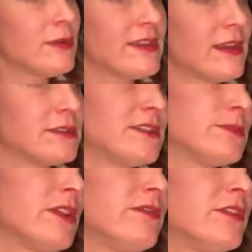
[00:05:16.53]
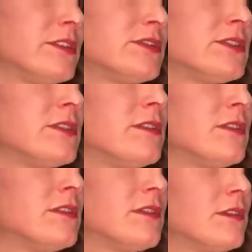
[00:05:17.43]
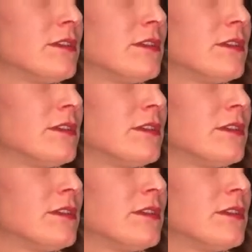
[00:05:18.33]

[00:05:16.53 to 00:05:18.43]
without the spray first. Okay.